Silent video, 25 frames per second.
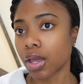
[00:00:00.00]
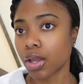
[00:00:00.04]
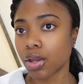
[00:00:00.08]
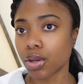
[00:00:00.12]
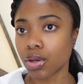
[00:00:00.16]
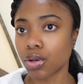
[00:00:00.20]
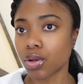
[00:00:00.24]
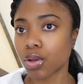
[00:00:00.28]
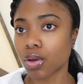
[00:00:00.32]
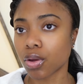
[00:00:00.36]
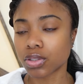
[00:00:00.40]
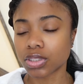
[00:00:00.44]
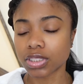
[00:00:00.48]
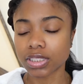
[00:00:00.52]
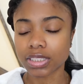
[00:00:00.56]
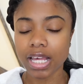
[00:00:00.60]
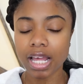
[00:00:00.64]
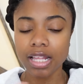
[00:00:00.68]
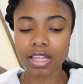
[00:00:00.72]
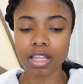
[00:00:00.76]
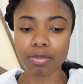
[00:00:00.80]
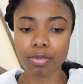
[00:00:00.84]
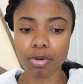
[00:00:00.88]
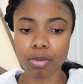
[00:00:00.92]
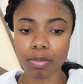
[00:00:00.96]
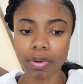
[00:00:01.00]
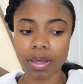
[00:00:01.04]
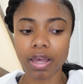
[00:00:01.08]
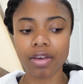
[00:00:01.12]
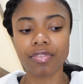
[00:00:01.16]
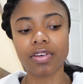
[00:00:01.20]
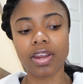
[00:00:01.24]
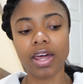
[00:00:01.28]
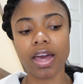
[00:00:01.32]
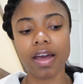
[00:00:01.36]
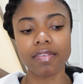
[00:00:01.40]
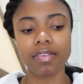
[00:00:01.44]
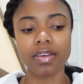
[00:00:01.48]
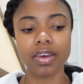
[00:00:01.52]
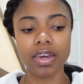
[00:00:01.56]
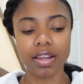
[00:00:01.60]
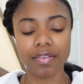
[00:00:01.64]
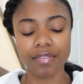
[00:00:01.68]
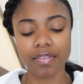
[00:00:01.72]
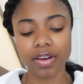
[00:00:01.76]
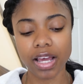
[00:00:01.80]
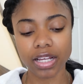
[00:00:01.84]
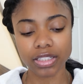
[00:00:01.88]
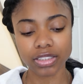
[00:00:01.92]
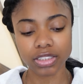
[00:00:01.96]
You know, just at the moment, I feel like after getting
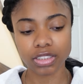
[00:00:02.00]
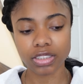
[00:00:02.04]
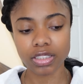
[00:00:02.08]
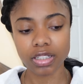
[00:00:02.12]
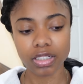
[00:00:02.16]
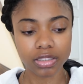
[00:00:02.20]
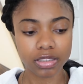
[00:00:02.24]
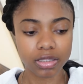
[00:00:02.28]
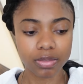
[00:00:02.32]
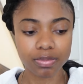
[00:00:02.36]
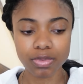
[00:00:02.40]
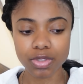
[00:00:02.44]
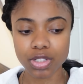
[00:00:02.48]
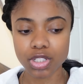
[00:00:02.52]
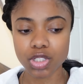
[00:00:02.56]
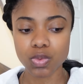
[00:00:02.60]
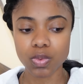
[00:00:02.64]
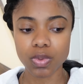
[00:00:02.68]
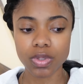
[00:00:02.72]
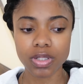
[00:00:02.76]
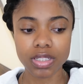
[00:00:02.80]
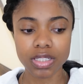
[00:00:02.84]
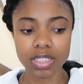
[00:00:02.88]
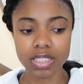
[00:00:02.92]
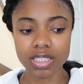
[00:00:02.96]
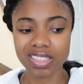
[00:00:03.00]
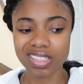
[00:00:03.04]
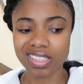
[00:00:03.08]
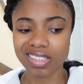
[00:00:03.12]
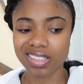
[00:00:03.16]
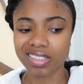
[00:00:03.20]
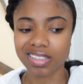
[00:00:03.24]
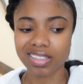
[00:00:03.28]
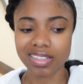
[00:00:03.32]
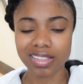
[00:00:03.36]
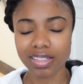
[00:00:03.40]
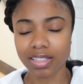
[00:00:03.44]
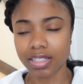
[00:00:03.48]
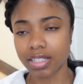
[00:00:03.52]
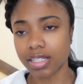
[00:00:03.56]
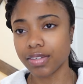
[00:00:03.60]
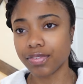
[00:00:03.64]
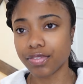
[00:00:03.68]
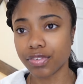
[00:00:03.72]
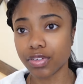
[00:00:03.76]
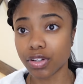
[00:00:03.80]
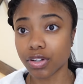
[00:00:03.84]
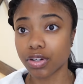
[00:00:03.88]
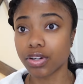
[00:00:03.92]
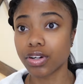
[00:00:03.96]
relaxed or touch up, you just want to just
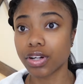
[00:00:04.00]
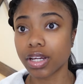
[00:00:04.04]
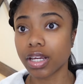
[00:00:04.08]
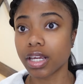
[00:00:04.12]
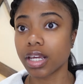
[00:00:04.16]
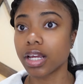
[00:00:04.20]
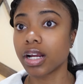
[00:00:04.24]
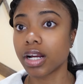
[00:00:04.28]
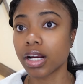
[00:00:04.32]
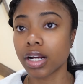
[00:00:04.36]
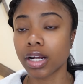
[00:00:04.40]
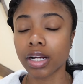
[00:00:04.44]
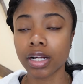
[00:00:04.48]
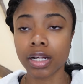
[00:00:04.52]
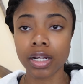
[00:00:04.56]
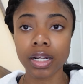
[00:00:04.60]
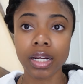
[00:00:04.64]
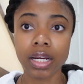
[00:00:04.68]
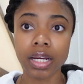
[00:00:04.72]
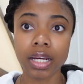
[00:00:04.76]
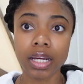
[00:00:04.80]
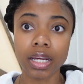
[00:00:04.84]
leave your hair.